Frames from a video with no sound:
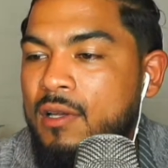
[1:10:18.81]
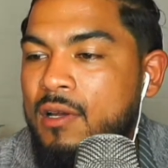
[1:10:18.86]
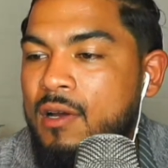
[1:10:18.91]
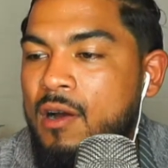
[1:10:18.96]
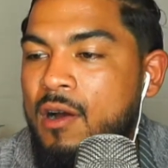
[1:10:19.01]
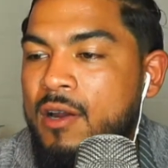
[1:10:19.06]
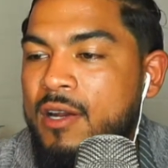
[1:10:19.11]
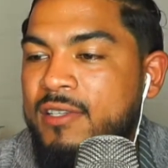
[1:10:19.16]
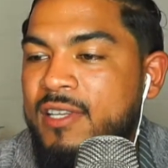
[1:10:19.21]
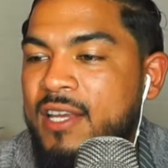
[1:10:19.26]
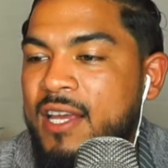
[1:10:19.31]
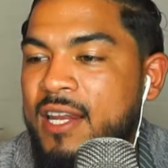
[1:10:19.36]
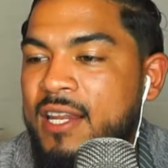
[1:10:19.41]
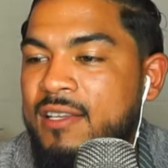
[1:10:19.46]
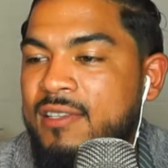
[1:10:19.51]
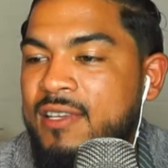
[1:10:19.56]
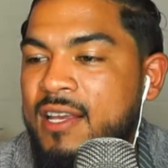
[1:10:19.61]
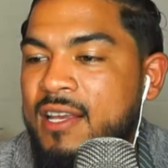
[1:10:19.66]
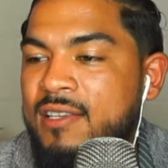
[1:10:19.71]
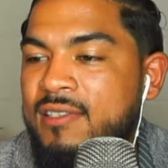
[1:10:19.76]
Honest Annie
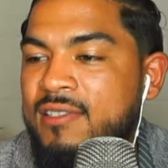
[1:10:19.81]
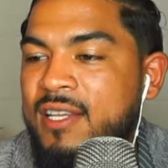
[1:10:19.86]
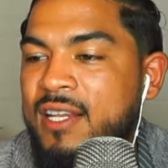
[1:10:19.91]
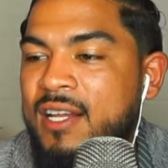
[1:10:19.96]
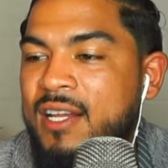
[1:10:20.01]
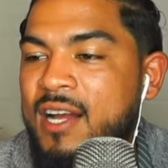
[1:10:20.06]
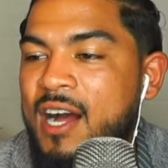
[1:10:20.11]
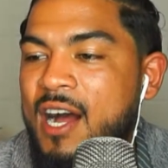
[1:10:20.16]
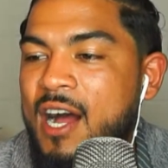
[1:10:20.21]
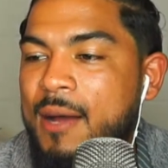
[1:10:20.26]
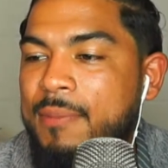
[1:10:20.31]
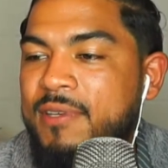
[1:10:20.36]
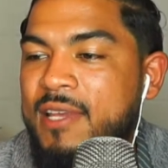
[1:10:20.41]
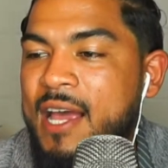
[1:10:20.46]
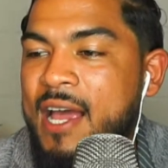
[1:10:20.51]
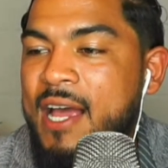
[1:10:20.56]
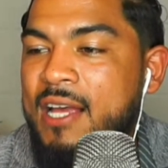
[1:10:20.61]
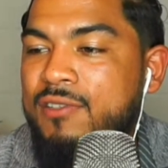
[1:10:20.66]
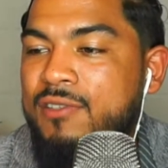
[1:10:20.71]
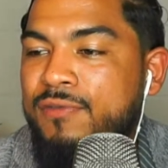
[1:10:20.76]
says, did cops
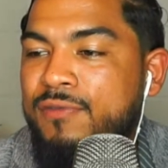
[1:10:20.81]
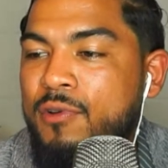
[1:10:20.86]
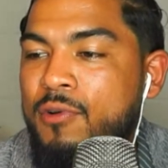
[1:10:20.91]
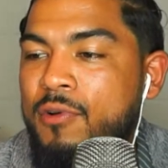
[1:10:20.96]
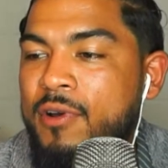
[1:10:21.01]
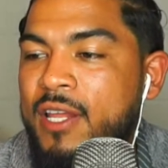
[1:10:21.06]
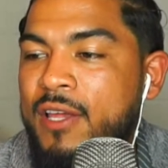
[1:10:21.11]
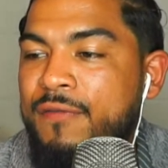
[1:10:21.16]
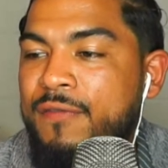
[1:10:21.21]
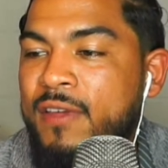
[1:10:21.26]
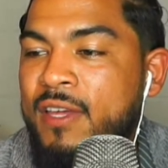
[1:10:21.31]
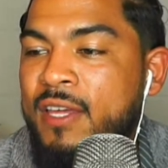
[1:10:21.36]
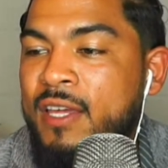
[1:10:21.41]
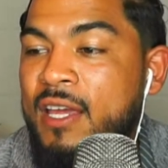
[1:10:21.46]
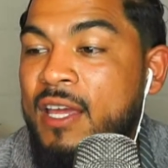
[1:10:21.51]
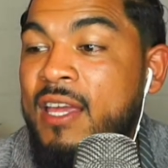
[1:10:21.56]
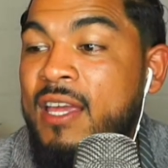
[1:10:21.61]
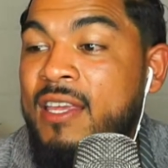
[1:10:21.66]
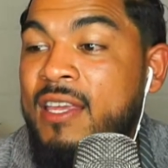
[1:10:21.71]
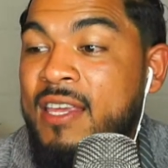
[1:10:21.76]
ask Floyd if
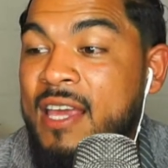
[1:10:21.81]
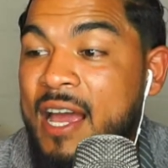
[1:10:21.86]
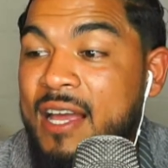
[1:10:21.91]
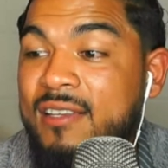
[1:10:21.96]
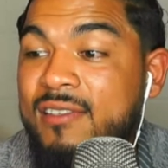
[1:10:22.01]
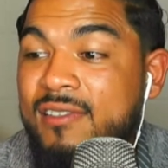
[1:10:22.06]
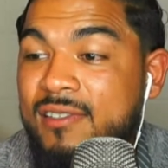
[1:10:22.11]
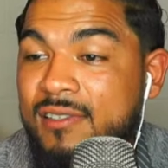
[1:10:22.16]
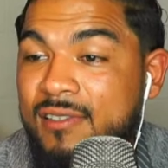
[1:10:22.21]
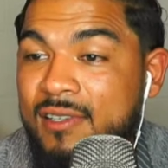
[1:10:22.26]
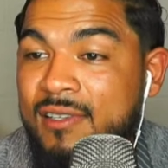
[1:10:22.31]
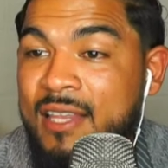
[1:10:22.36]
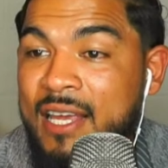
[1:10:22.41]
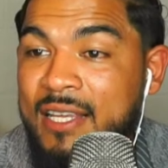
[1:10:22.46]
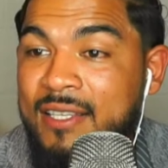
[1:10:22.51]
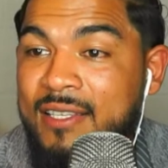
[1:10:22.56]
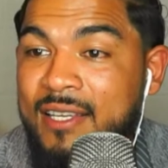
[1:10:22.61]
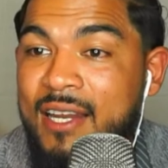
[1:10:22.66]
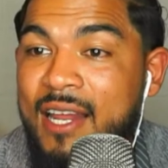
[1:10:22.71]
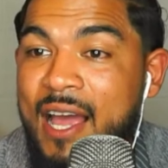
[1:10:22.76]
he... Yes,
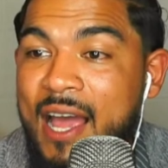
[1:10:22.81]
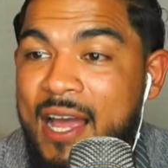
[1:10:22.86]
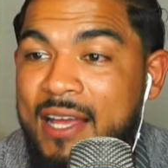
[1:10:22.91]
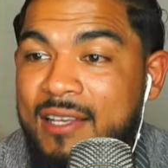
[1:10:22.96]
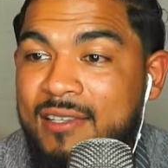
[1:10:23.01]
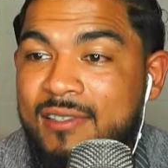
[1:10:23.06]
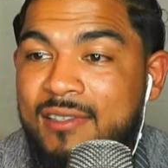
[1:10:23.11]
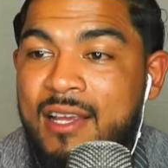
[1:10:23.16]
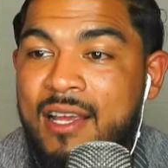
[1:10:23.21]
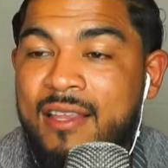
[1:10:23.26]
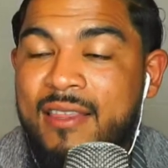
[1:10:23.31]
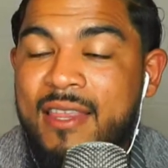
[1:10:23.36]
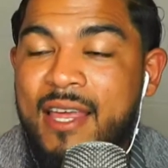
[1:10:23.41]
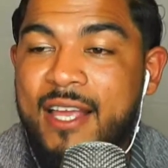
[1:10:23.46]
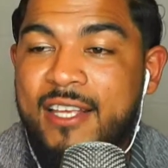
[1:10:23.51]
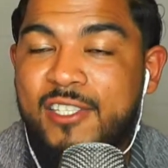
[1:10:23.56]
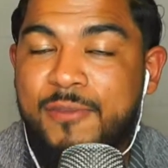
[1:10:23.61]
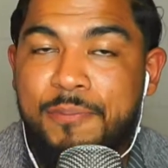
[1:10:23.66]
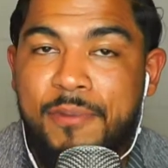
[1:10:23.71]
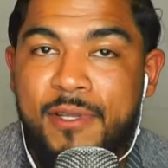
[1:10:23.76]
they did ask. They
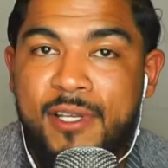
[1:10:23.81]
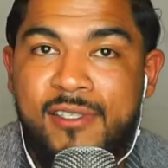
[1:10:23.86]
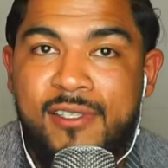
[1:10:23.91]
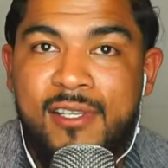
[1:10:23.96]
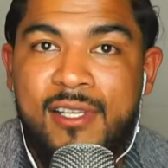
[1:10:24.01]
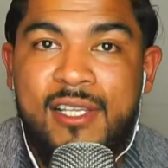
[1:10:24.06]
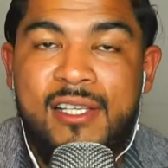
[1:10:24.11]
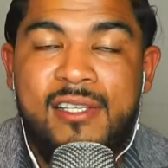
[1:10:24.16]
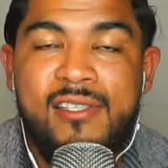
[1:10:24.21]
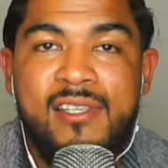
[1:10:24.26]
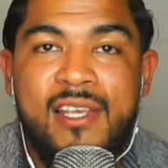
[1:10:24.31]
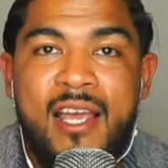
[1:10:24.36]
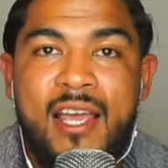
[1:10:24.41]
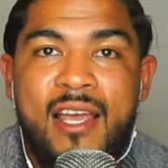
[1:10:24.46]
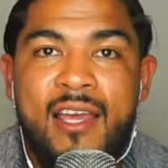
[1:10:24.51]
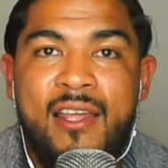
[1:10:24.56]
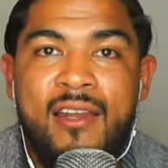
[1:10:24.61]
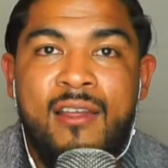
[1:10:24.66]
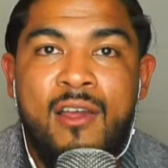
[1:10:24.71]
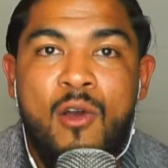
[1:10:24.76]
explicitly
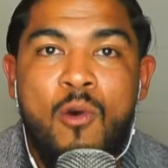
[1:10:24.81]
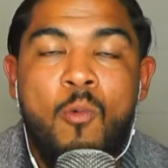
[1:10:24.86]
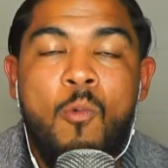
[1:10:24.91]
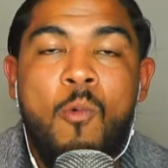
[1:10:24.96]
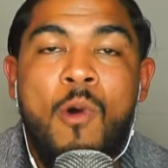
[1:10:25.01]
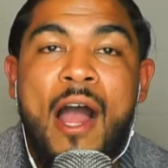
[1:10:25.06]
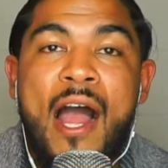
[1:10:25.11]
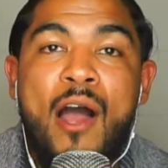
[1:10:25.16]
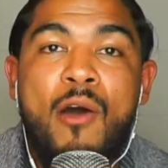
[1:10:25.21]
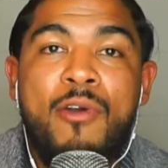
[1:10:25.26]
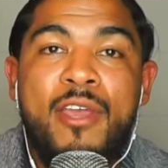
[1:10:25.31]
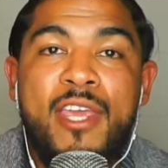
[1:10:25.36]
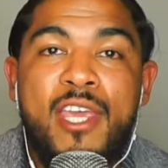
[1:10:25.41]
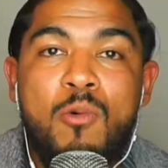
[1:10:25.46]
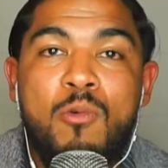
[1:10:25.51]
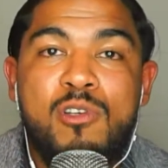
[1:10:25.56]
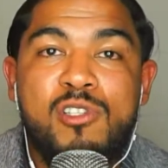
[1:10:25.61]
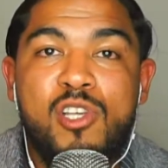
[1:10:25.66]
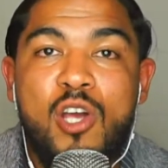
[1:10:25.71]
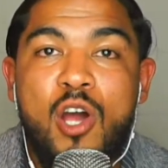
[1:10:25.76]
said while he
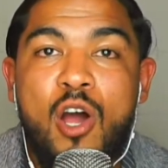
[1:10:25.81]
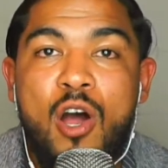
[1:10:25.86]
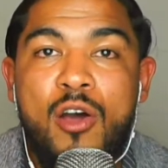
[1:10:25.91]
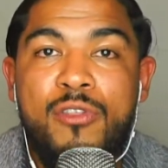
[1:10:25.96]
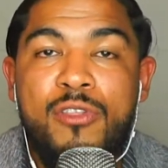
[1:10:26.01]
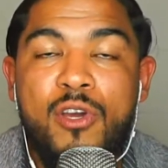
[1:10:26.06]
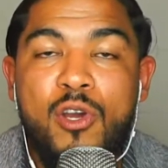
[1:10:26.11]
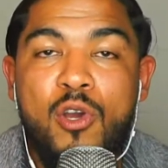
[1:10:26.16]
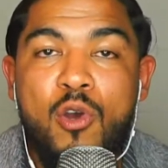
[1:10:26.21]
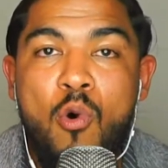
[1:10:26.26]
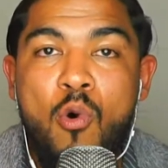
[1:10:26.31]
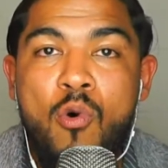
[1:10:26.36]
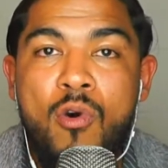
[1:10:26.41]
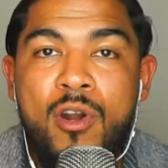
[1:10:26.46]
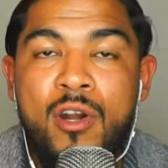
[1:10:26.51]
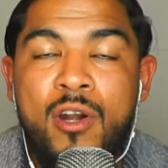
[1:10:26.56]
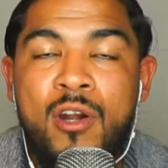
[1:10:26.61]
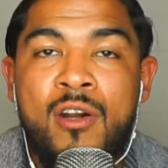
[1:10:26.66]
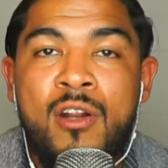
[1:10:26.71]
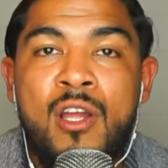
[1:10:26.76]
was on the
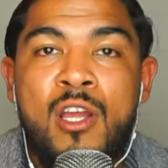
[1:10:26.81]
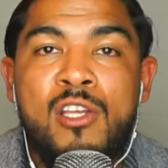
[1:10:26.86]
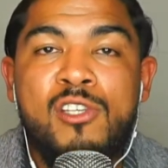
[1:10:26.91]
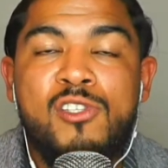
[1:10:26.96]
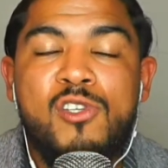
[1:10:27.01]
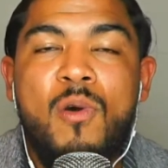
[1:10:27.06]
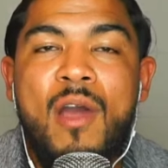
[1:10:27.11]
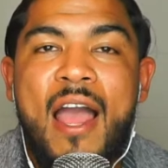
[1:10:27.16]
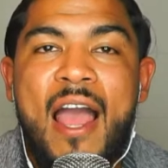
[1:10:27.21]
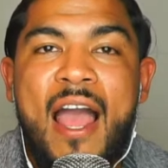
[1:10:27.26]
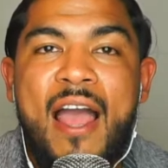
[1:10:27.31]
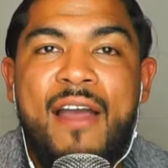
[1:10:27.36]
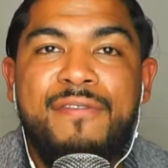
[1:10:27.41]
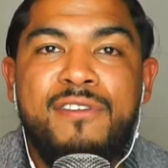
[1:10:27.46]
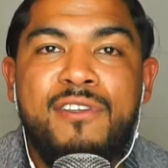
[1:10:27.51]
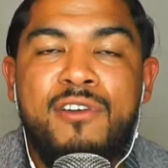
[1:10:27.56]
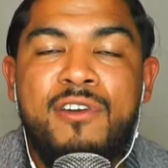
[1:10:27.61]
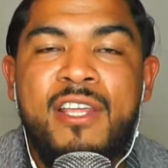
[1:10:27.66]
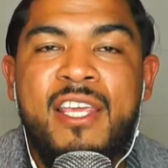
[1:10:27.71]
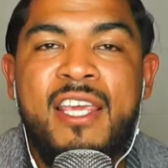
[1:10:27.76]
corner. So
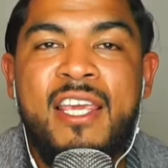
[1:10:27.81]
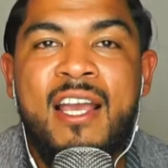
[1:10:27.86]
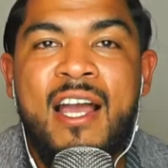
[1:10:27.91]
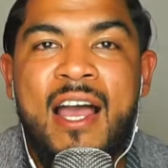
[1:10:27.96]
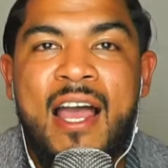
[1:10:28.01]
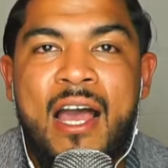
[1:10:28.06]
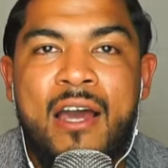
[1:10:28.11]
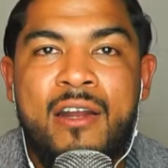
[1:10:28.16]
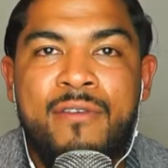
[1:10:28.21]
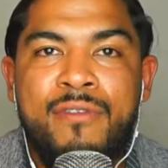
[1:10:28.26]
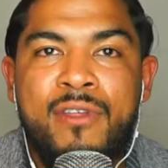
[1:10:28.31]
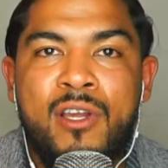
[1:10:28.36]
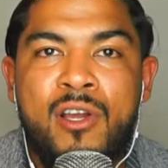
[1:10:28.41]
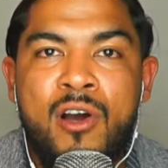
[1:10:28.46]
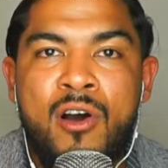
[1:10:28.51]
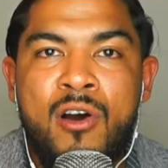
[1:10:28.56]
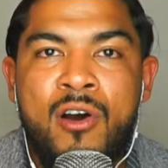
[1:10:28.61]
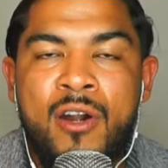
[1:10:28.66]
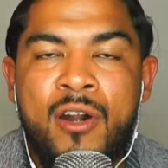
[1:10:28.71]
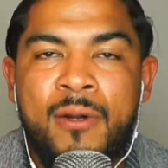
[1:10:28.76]
after he got out of the
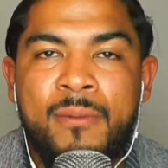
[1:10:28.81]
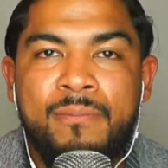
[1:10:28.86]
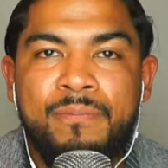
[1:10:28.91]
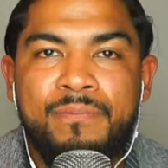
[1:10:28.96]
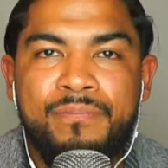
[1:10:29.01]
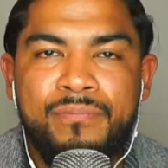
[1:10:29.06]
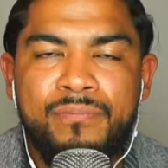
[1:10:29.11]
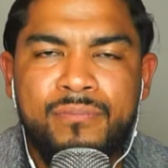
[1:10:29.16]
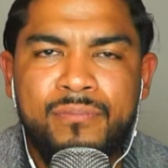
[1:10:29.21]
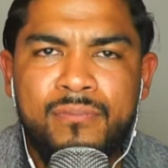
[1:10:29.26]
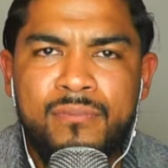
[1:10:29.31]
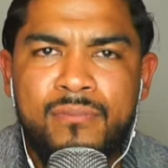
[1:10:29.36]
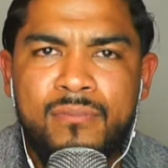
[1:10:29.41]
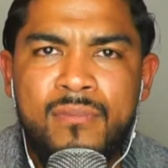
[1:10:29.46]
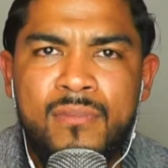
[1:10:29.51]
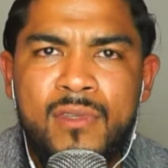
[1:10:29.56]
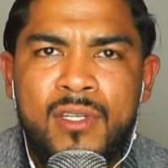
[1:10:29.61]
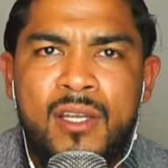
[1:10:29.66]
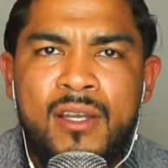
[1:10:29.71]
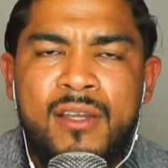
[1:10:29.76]
car,
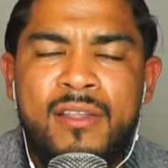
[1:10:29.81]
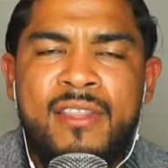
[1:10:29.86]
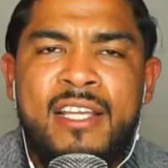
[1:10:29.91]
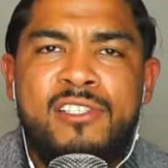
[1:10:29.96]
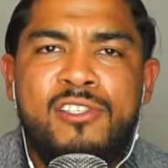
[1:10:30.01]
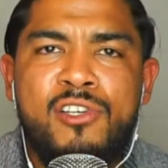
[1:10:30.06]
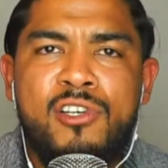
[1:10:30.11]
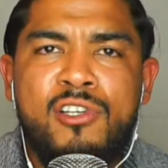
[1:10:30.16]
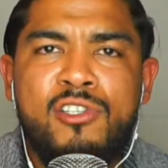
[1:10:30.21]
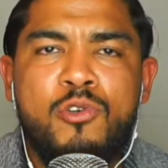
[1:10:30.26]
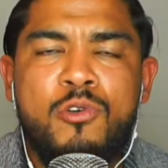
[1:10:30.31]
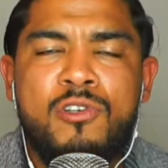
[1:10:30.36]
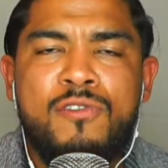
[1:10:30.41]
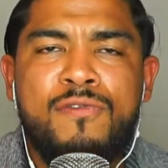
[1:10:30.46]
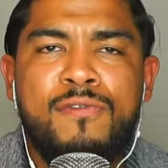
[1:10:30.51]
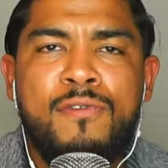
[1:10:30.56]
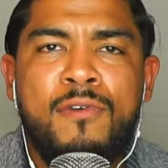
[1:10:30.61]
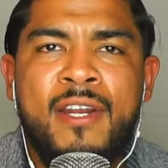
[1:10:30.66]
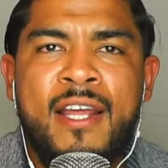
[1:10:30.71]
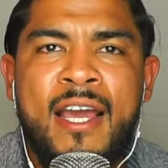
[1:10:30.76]
they took George
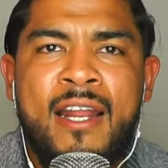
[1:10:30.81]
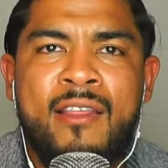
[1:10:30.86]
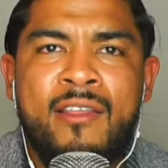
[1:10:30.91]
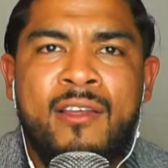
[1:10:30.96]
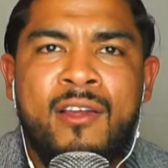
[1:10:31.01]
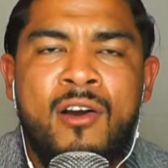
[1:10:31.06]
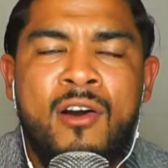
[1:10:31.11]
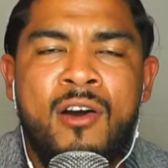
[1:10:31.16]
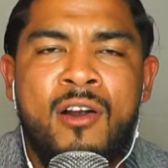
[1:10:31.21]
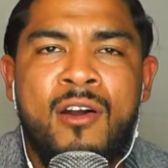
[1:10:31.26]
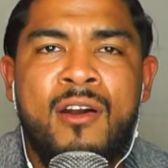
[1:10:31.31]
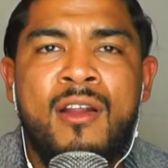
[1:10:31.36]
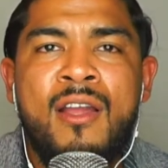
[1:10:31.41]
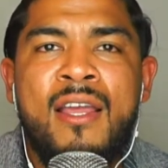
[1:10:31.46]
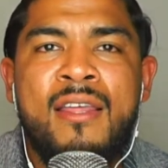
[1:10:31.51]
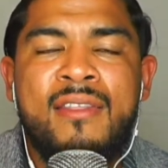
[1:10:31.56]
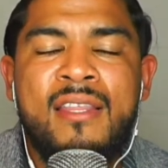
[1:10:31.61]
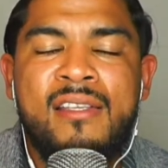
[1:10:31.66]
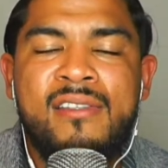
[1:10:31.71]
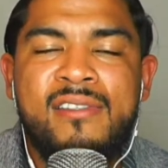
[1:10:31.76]
Floyd out of the car.
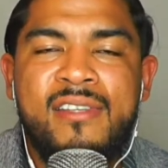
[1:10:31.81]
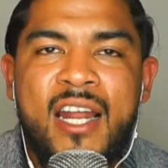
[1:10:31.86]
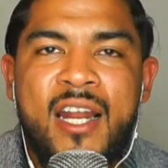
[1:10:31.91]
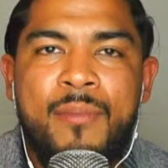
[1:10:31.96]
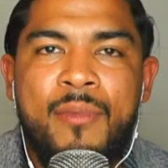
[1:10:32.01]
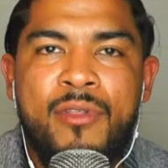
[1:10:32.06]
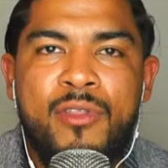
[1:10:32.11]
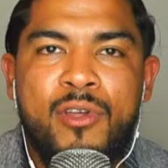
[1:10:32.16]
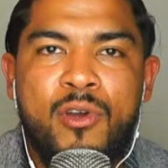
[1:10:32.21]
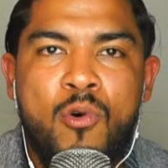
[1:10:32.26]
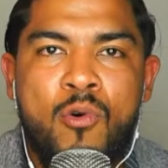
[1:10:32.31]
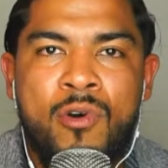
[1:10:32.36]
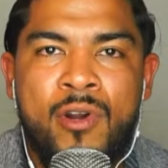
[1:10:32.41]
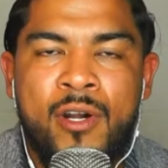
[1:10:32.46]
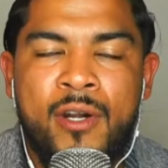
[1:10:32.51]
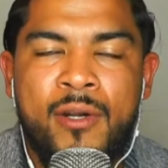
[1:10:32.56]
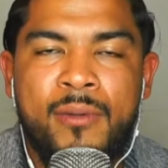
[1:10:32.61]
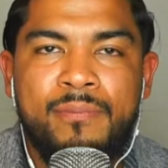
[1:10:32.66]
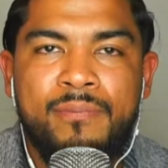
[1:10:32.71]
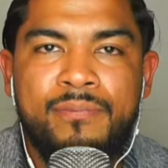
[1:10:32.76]
They sat him on the
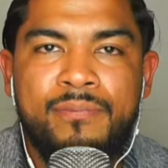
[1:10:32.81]
corner.